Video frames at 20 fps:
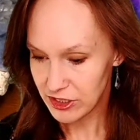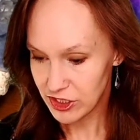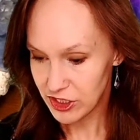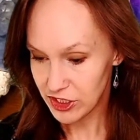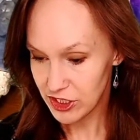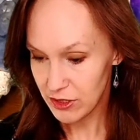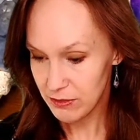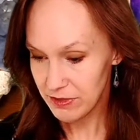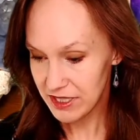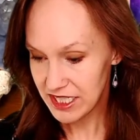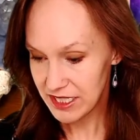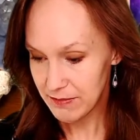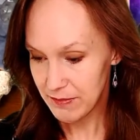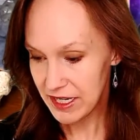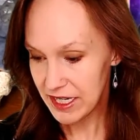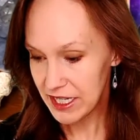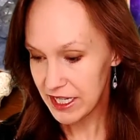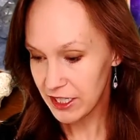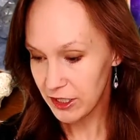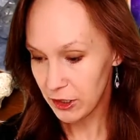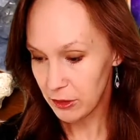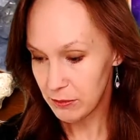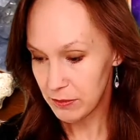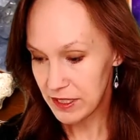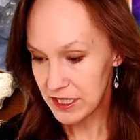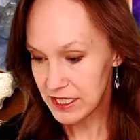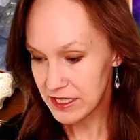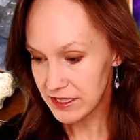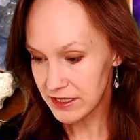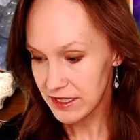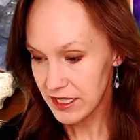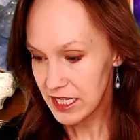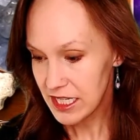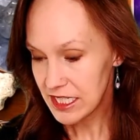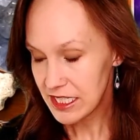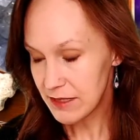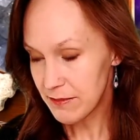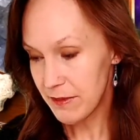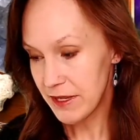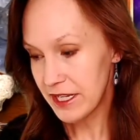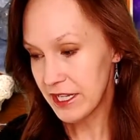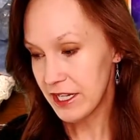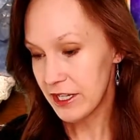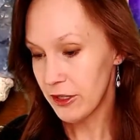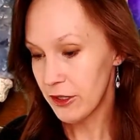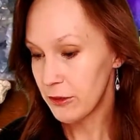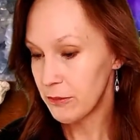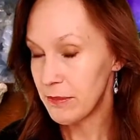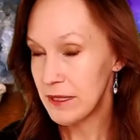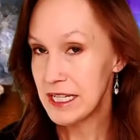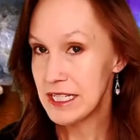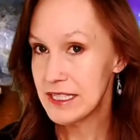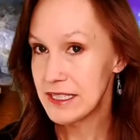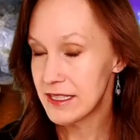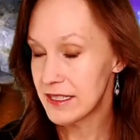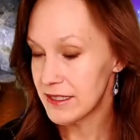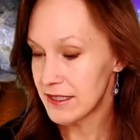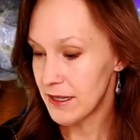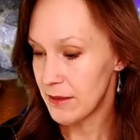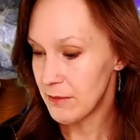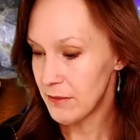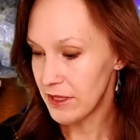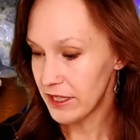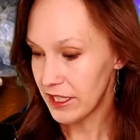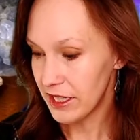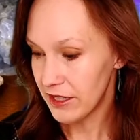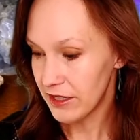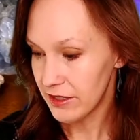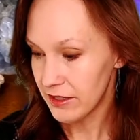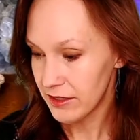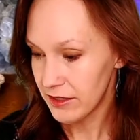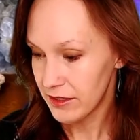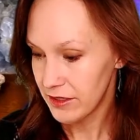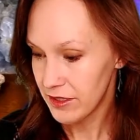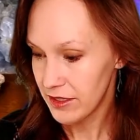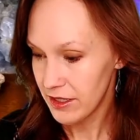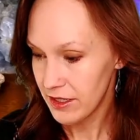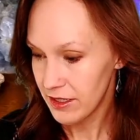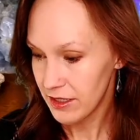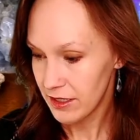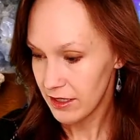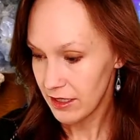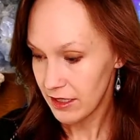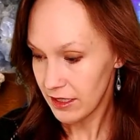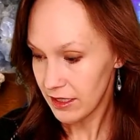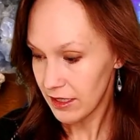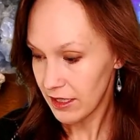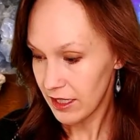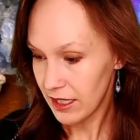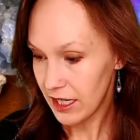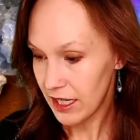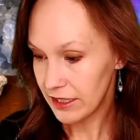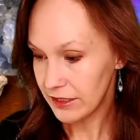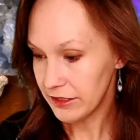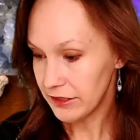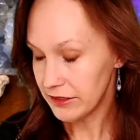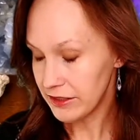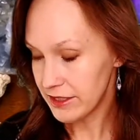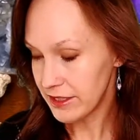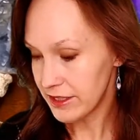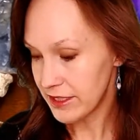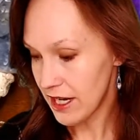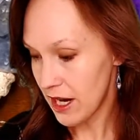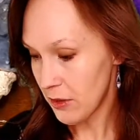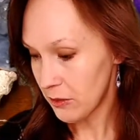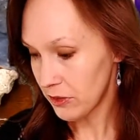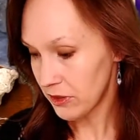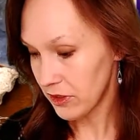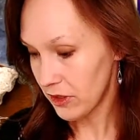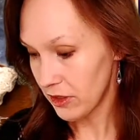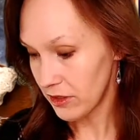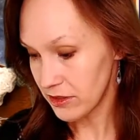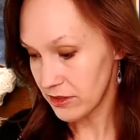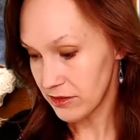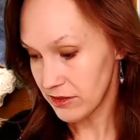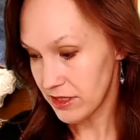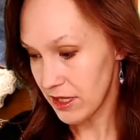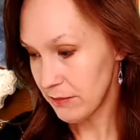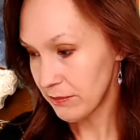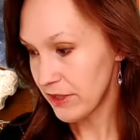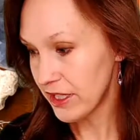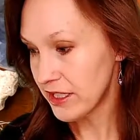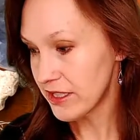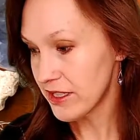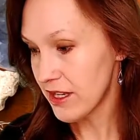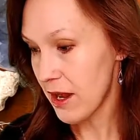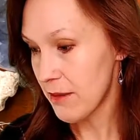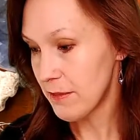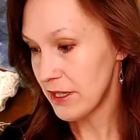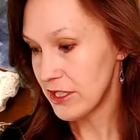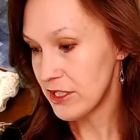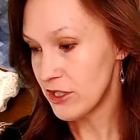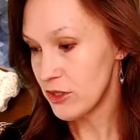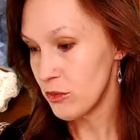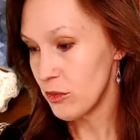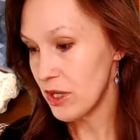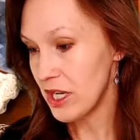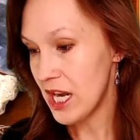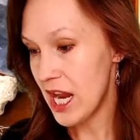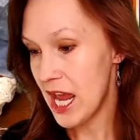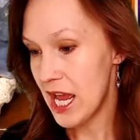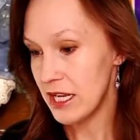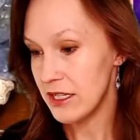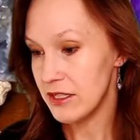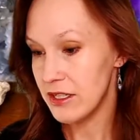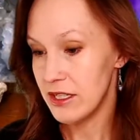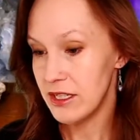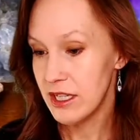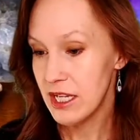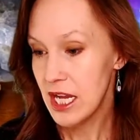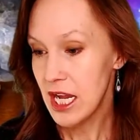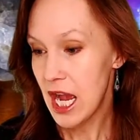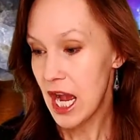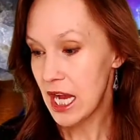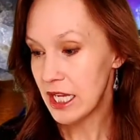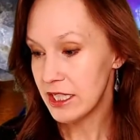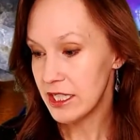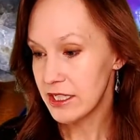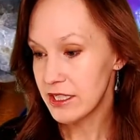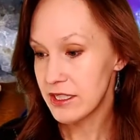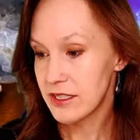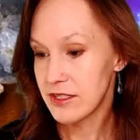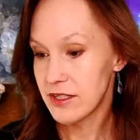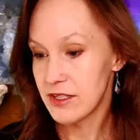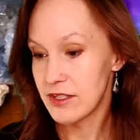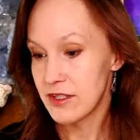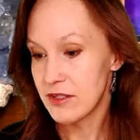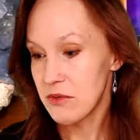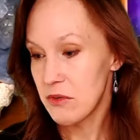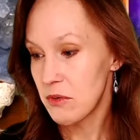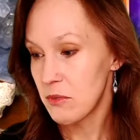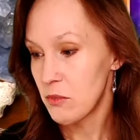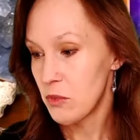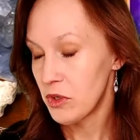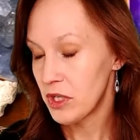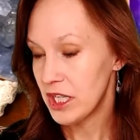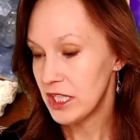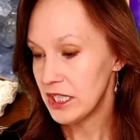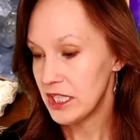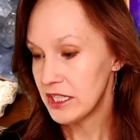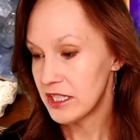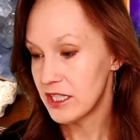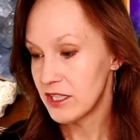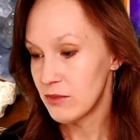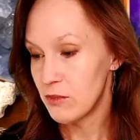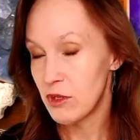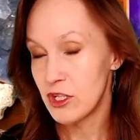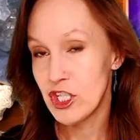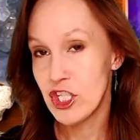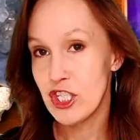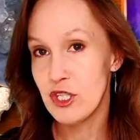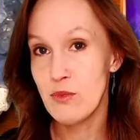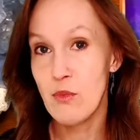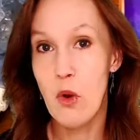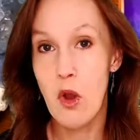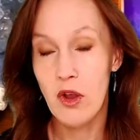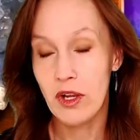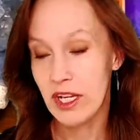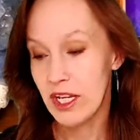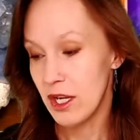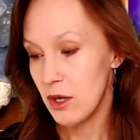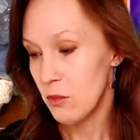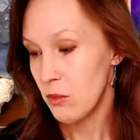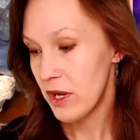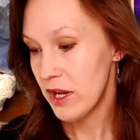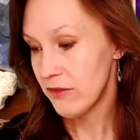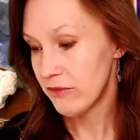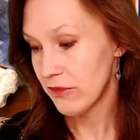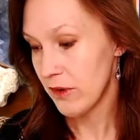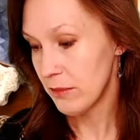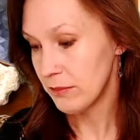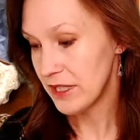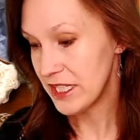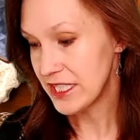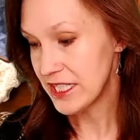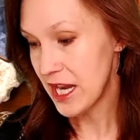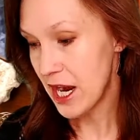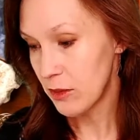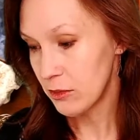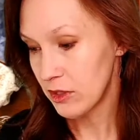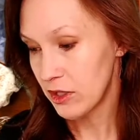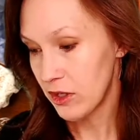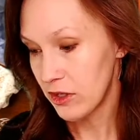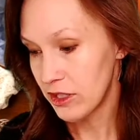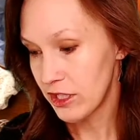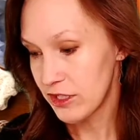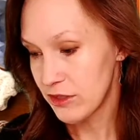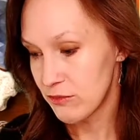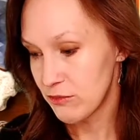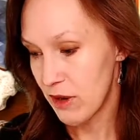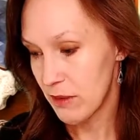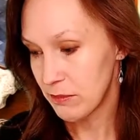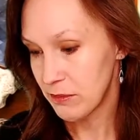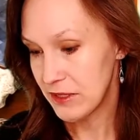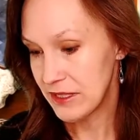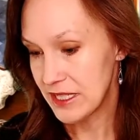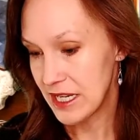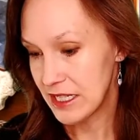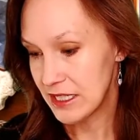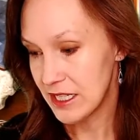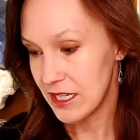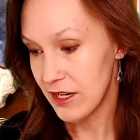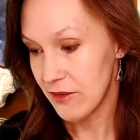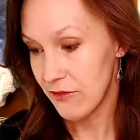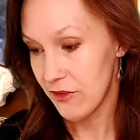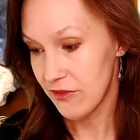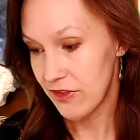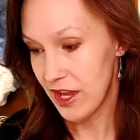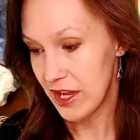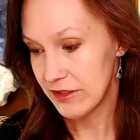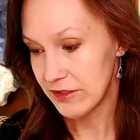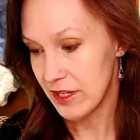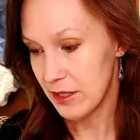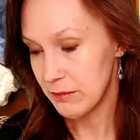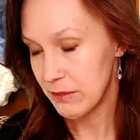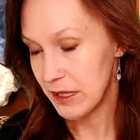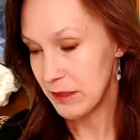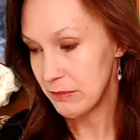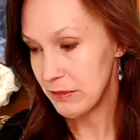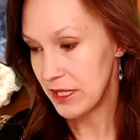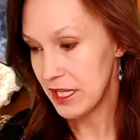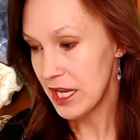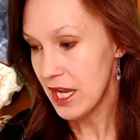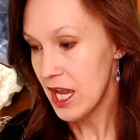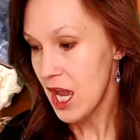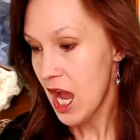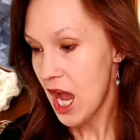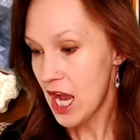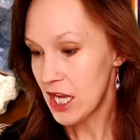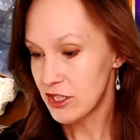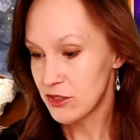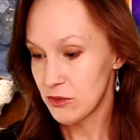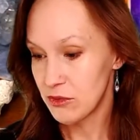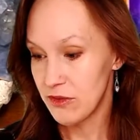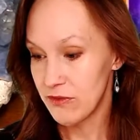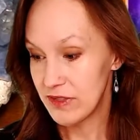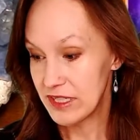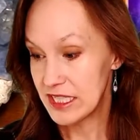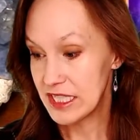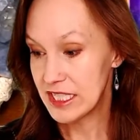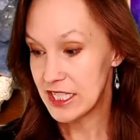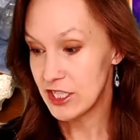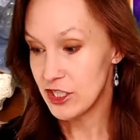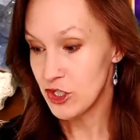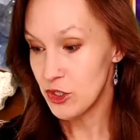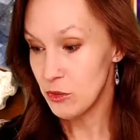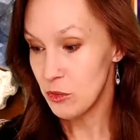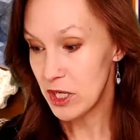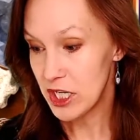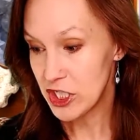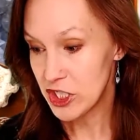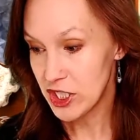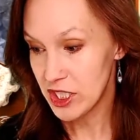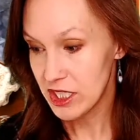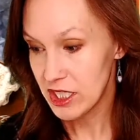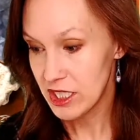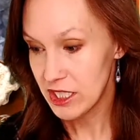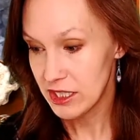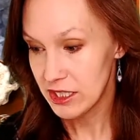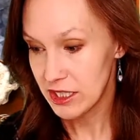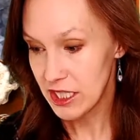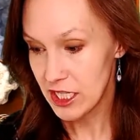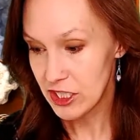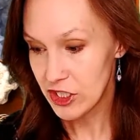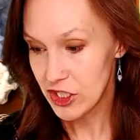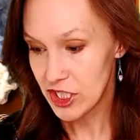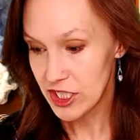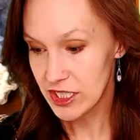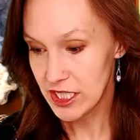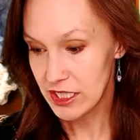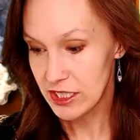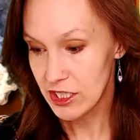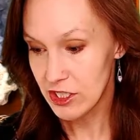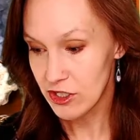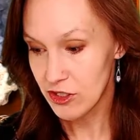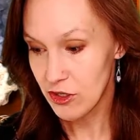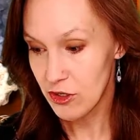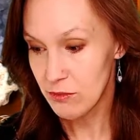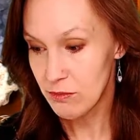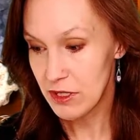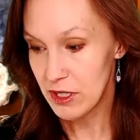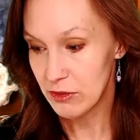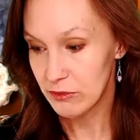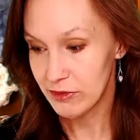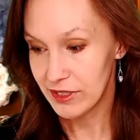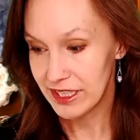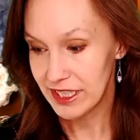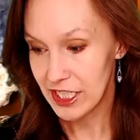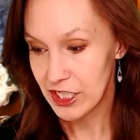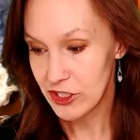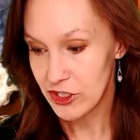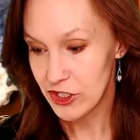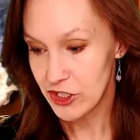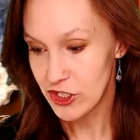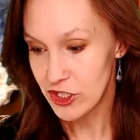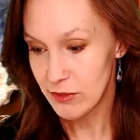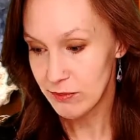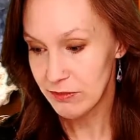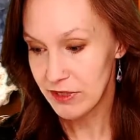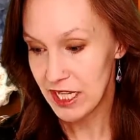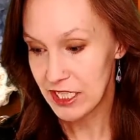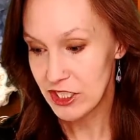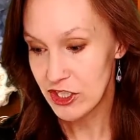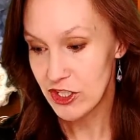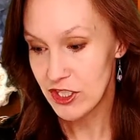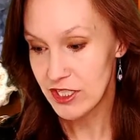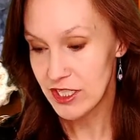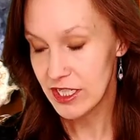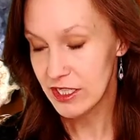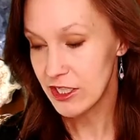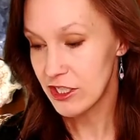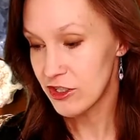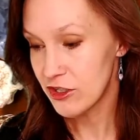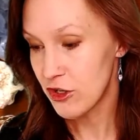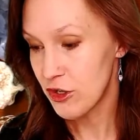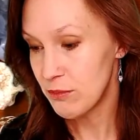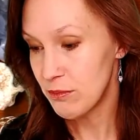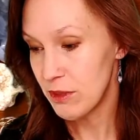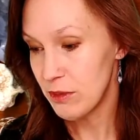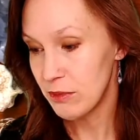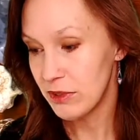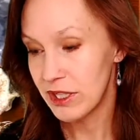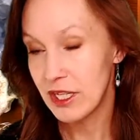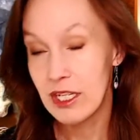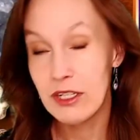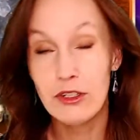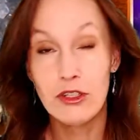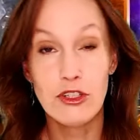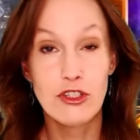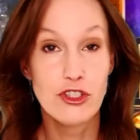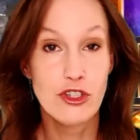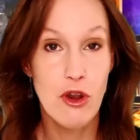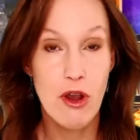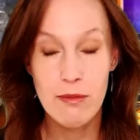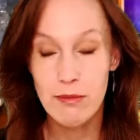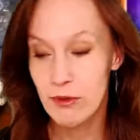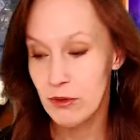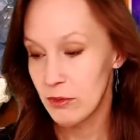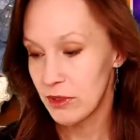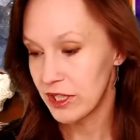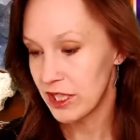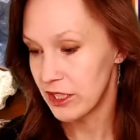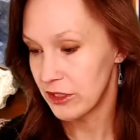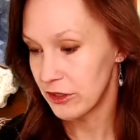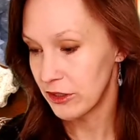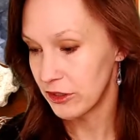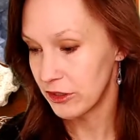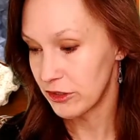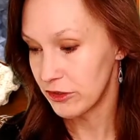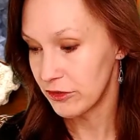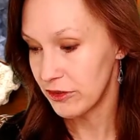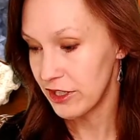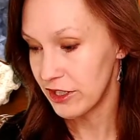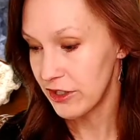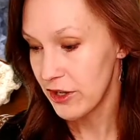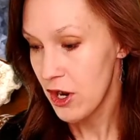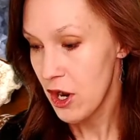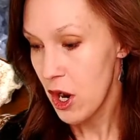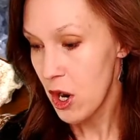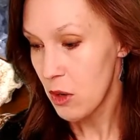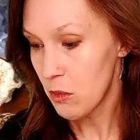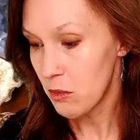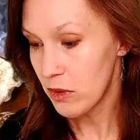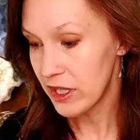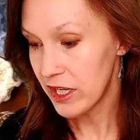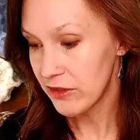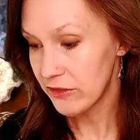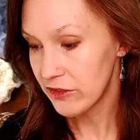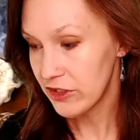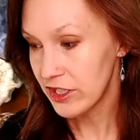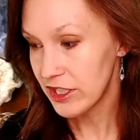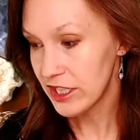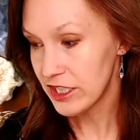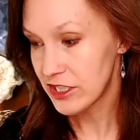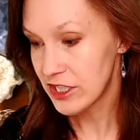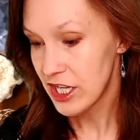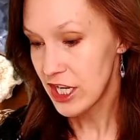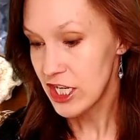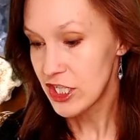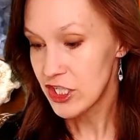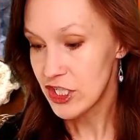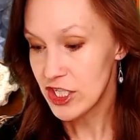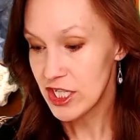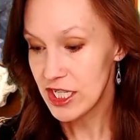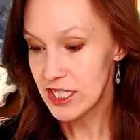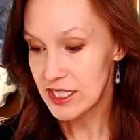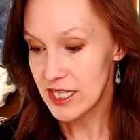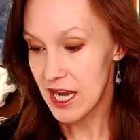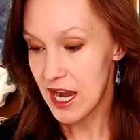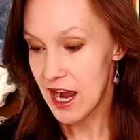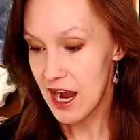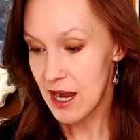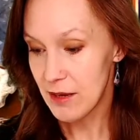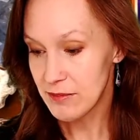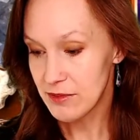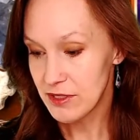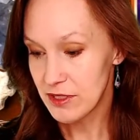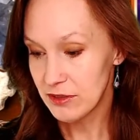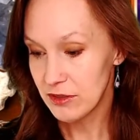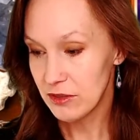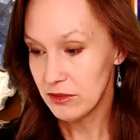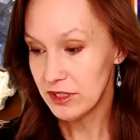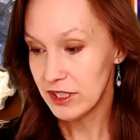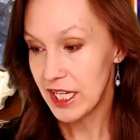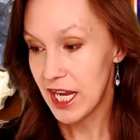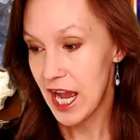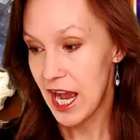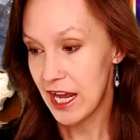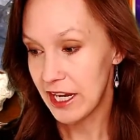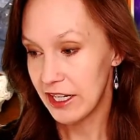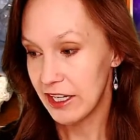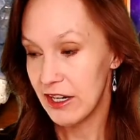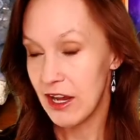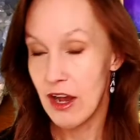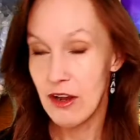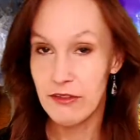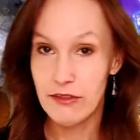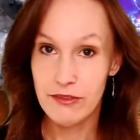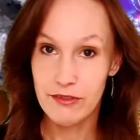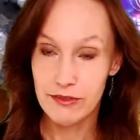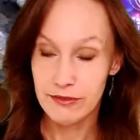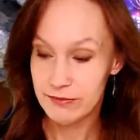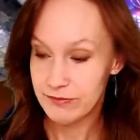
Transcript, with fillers: She's gonna be speaking her piece, speaking her piece to somebody. And there's the Tower card. So something's coming to an end. And this is the storm warning. This is what she's walking away from. The Tower card is representative of that. And that might be a sort of a situation that she's in. This could be a relationship that she's in. This could be within her job or within her career. Whatever it is, she has absolutely had enough.